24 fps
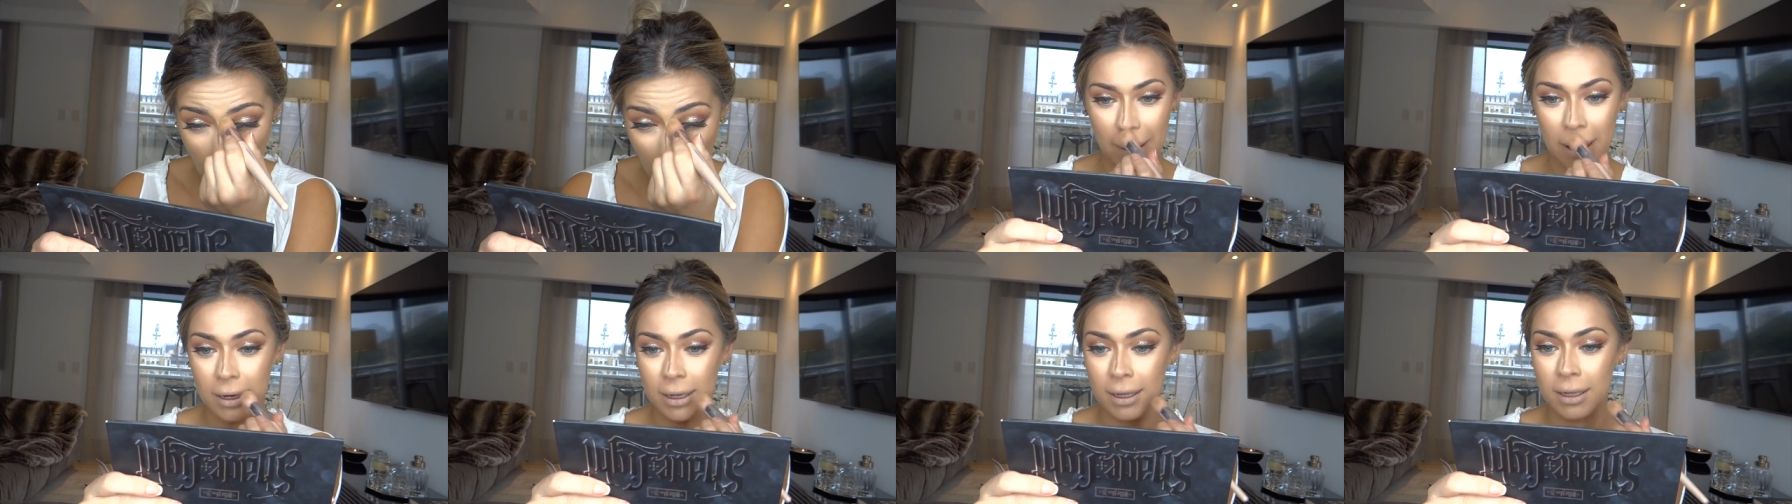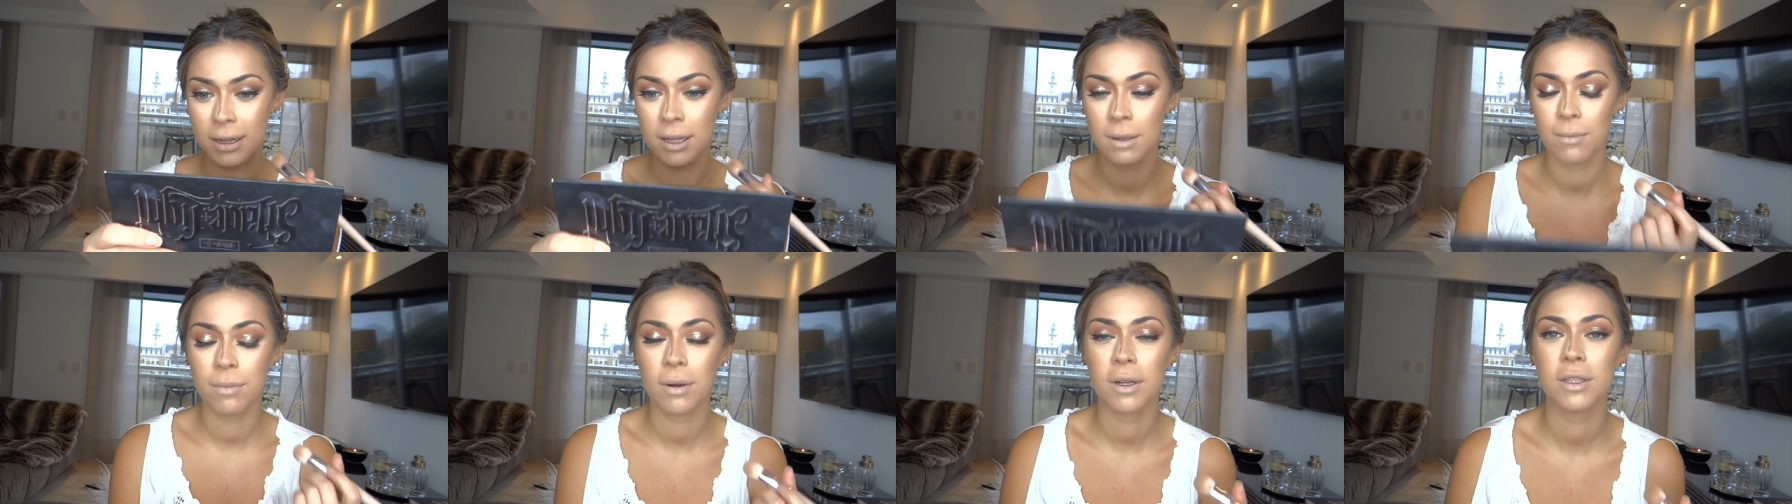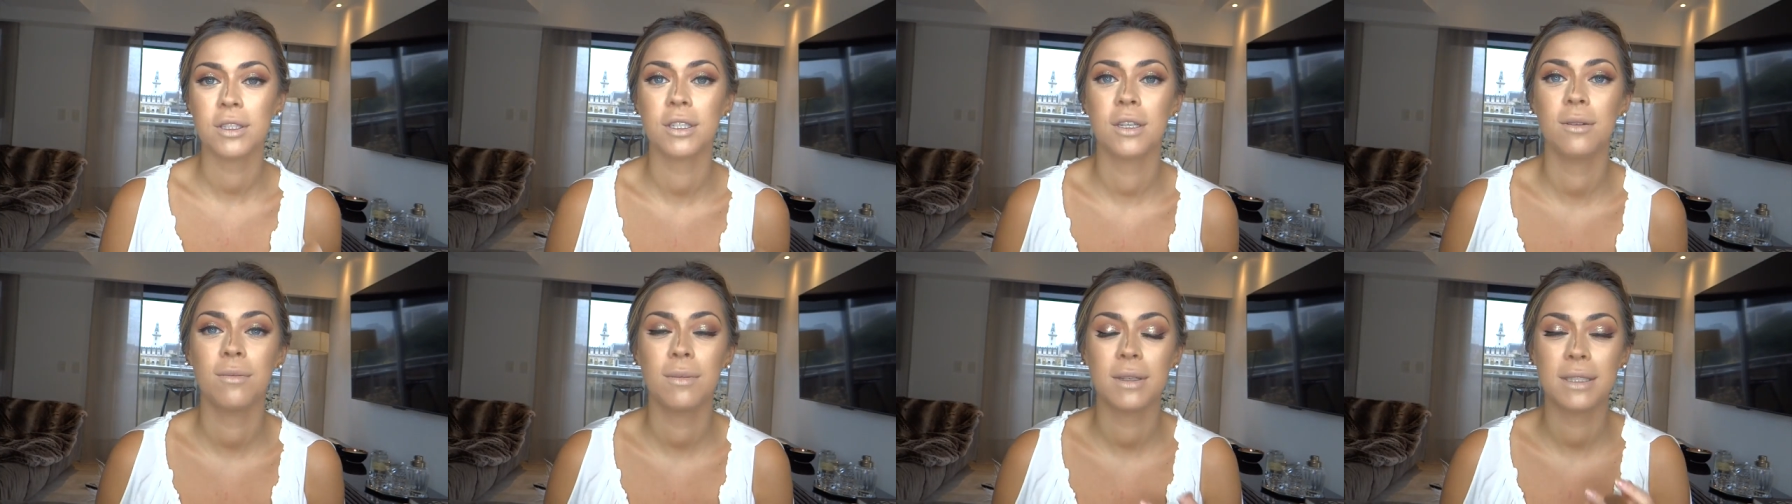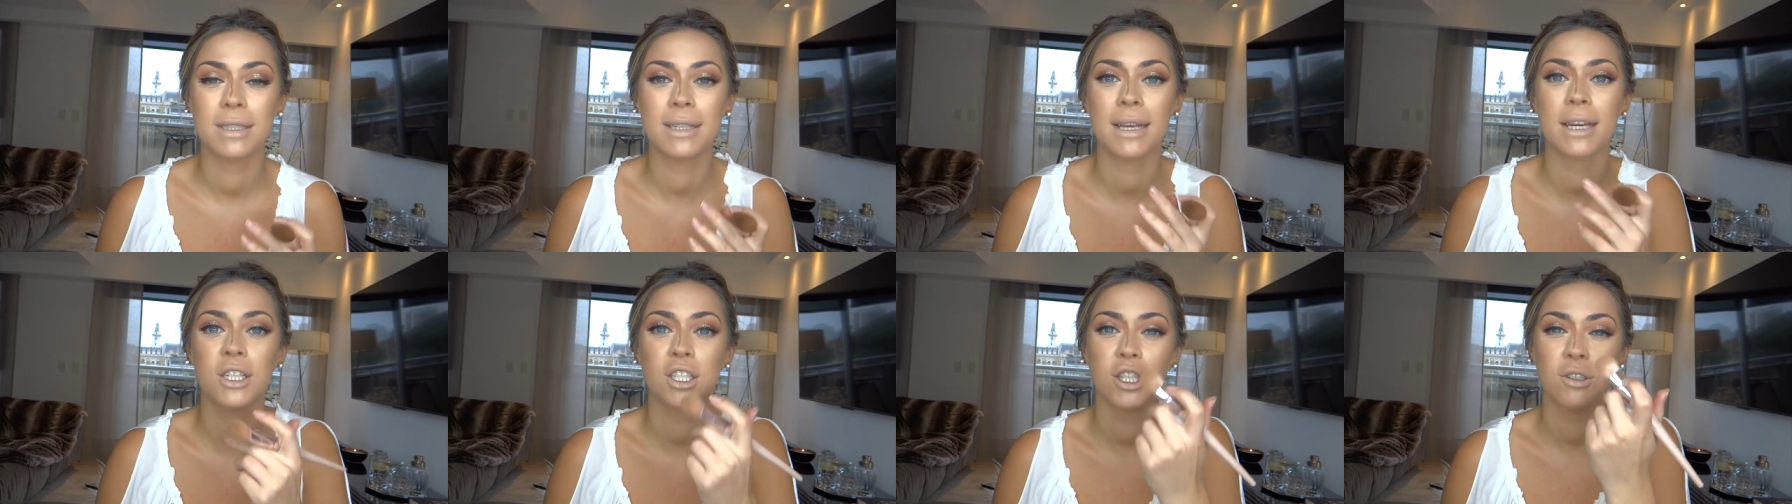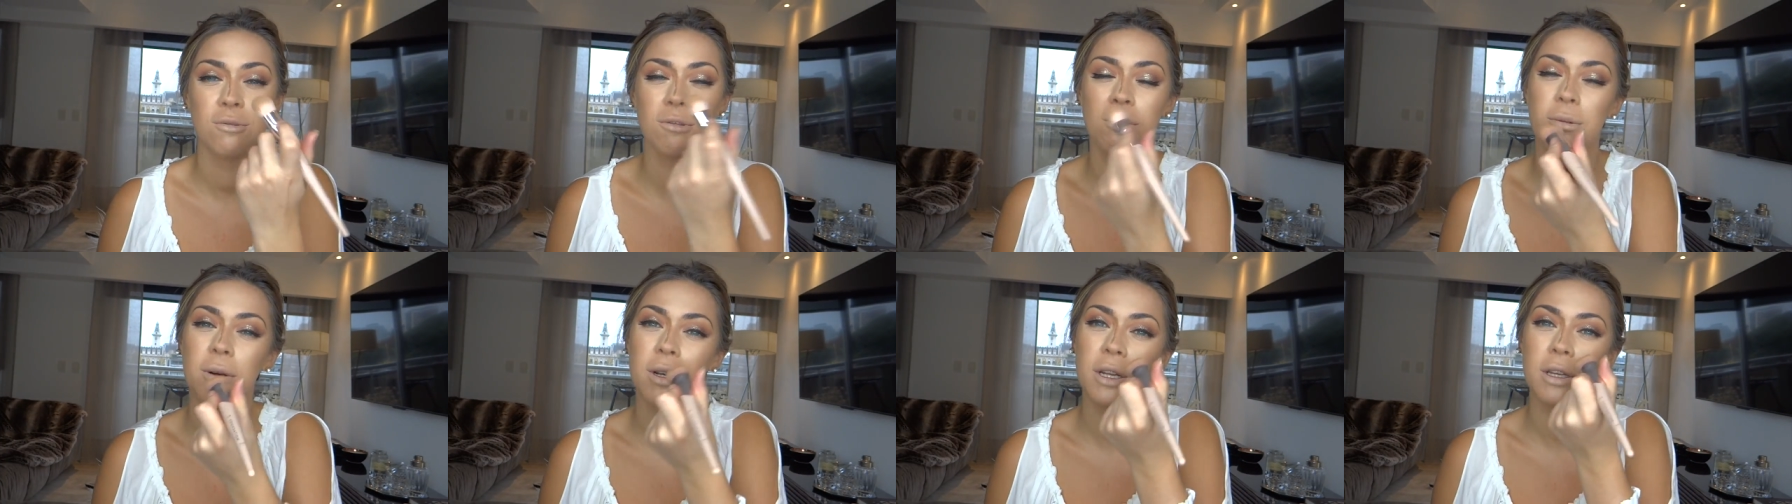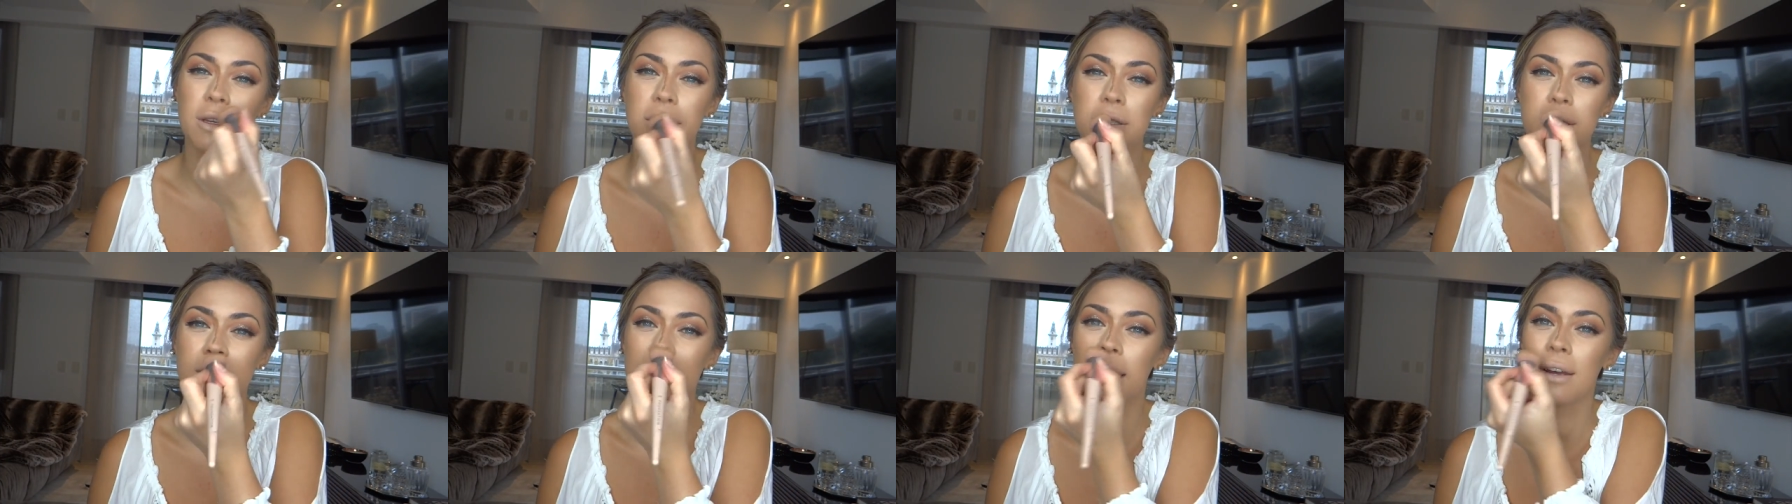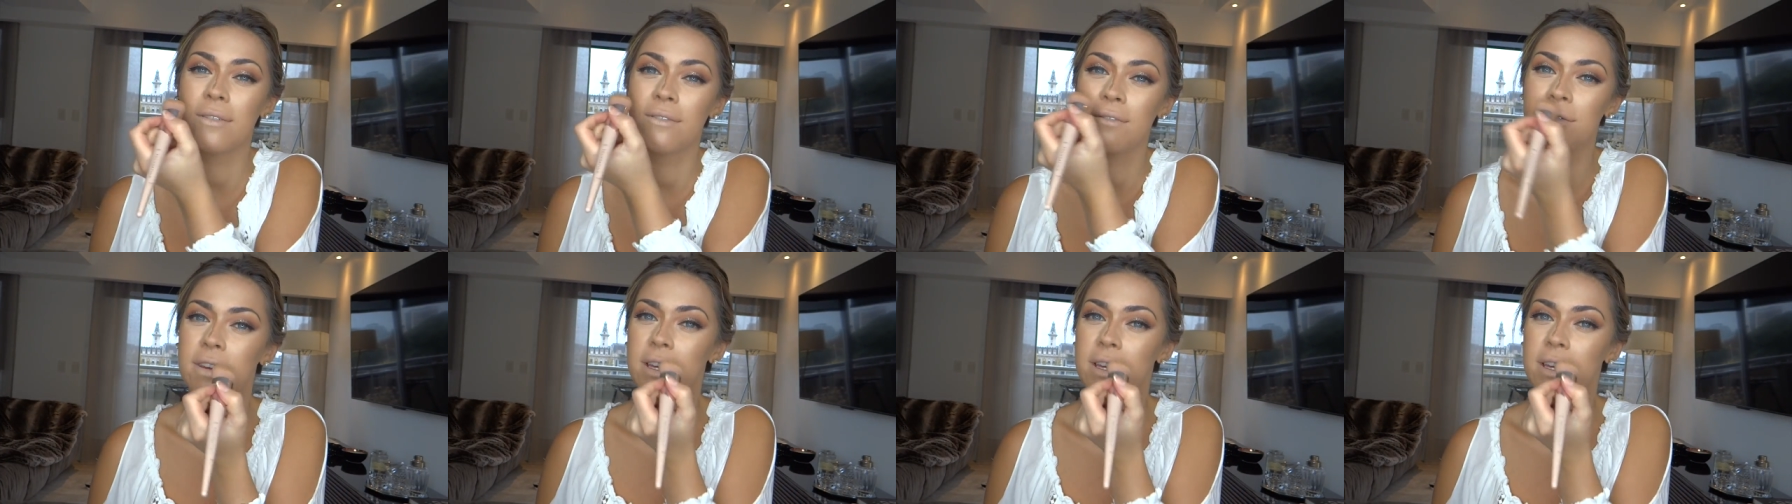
and in the bottom section we want to use that